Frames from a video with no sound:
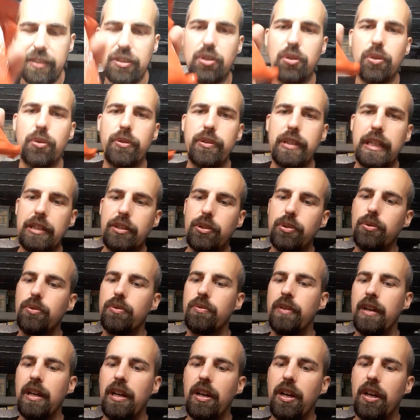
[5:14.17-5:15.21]
so that
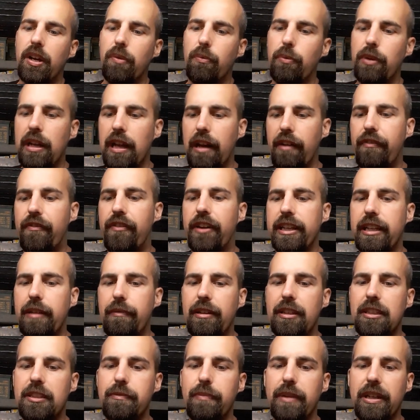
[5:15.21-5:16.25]
you will have
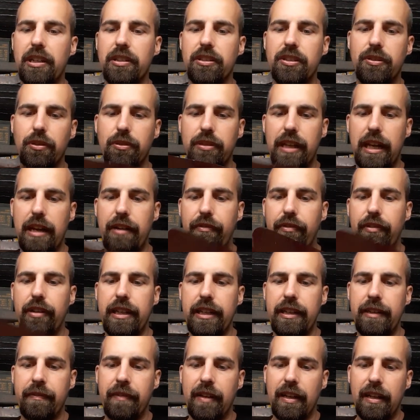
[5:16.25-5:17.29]
vitamins, because not
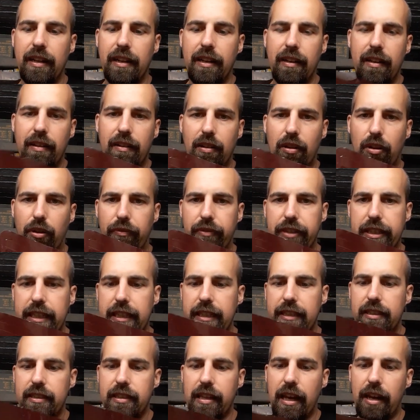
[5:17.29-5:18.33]
every of
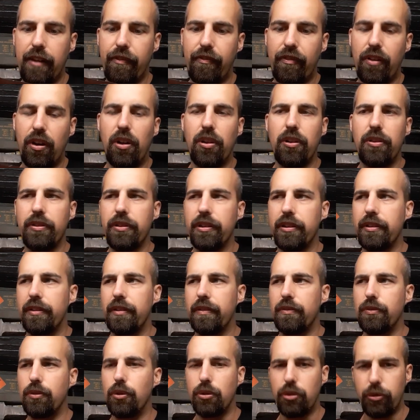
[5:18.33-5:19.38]
these have all
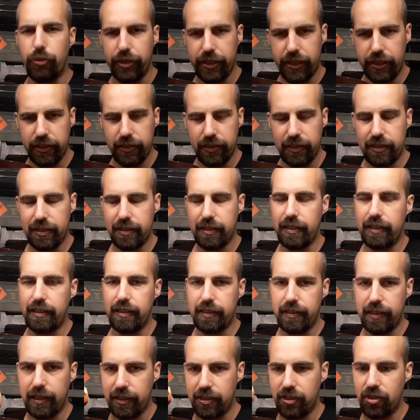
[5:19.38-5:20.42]
the nutritions,
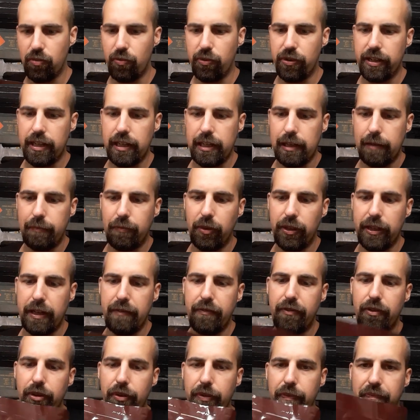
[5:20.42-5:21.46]
that's the word that I'm looking
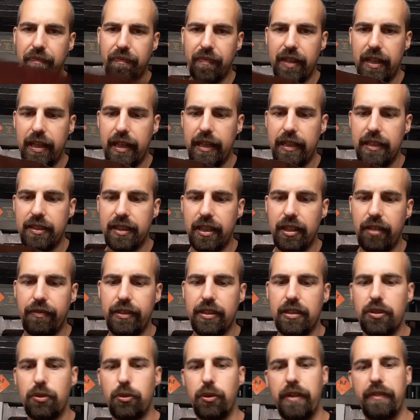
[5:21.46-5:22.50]
for, inside of
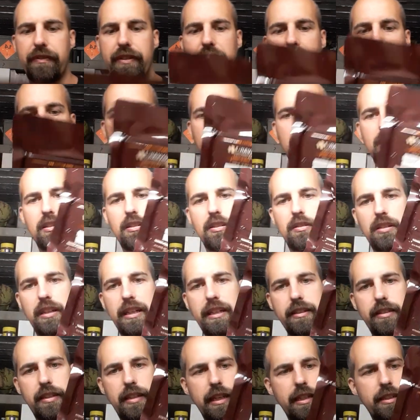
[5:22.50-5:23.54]
it. So you have these
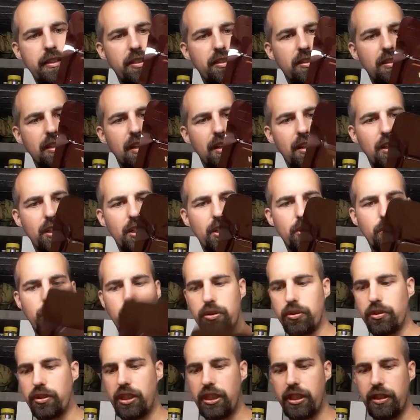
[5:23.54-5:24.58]
in taste,
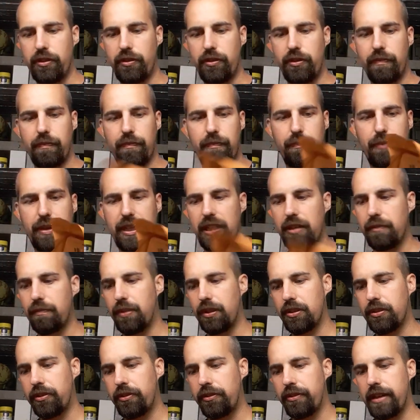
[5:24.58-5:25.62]
chococino, peanut
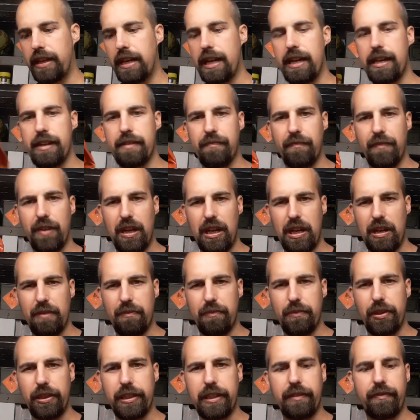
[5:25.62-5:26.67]
butter, and
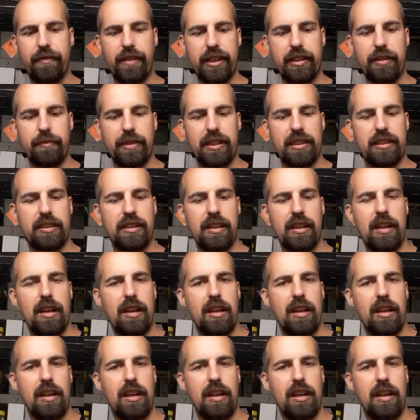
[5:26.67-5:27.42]
multivitamins.